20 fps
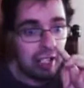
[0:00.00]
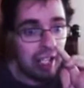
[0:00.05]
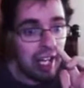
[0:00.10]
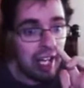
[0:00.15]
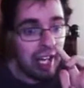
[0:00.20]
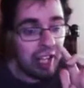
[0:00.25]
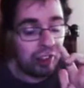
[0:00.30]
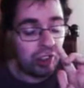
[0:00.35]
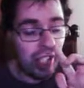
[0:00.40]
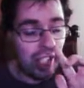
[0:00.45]

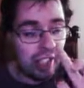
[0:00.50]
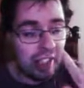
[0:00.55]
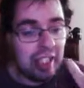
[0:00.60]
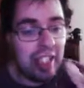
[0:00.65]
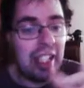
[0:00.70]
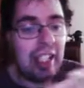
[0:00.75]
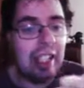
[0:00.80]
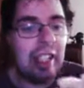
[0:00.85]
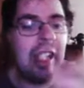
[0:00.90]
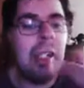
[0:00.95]
I try to
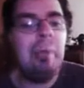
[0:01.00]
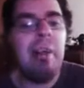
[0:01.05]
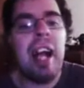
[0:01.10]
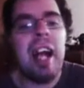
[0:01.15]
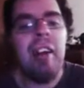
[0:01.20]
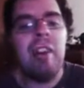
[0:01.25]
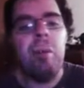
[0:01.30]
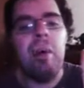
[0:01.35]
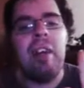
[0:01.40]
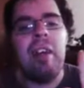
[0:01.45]
keep it out
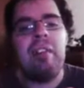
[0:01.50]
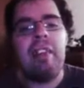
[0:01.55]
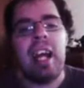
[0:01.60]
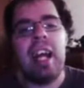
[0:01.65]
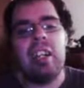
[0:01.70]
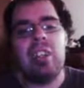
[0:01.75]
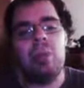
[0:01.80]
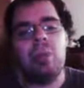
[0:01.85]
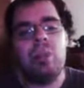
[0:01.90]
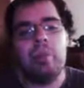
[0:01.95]
of the way of the
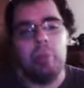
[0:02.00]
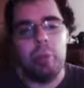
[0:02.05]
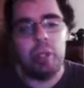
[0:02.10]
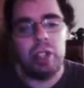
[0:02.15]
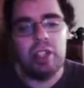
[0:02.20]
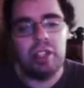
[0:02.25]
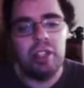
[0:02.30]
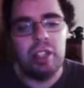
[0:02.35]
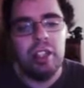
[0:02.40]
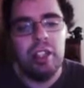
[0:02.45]
actual
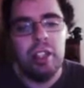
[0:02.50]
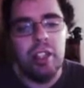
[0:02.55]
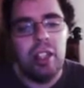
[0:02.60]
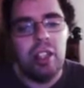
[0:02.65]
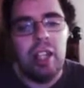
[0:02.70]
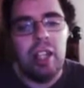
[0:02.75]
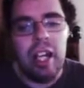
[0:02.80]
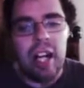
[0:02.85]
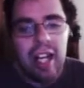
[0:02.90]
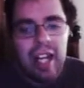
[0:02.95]
book,
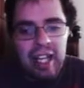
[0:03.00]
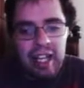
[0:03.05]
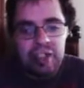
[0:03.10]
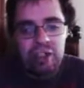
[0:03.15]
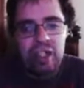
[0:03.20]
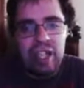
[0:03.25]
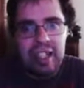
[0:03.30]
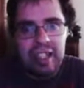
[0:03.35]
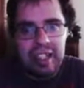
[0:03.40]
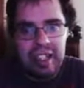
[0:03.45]
and I
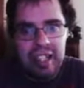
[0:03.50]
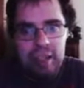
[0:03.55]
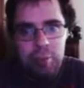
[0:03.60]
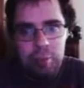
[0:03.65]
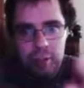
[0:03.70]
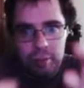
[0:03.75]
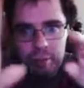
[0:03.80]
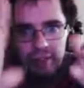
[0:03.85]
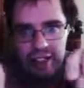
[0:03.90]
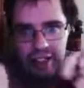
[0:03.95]
try to keep my
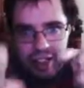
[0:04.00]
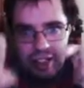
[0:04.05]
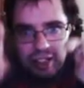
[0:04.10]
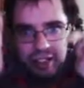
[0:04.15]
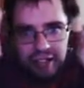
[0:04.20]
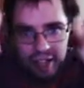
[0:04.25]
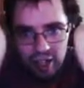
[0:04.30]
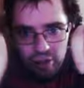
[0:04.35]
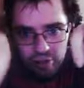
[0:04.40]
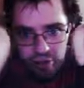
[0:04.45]
reading
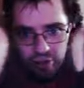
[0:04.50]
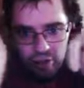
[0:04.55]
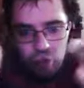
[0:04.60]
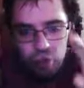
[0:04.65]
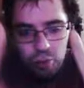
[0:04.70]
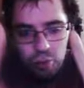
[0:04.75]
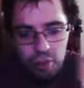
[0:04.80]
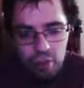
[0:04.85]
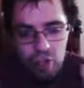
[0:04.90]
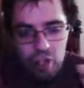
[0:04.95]
down
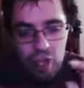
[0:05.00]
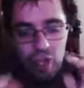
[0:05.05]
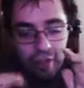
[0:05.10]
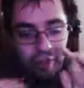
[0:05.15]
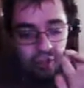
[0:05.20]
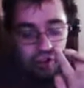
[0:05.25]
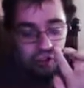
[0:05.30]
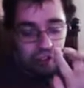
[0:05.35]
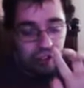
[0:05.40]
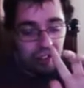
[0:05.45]
lower on the
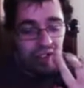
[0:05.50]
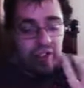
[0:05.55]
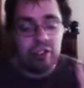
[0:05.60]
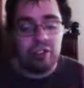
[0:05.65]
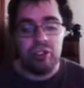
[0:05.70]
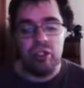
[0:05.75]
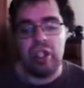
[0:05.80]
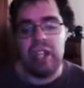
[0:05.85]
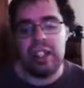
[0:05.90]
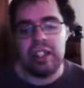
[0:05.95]
screen
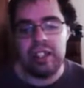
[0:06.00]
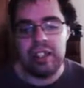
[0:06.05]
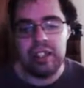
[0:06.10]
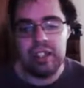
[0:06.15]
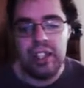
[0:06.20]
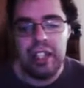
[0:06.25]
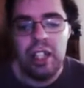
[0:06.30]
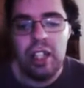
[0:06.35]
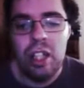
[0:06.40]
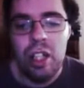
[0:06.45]
so you guys can
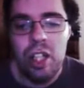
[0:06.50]
see.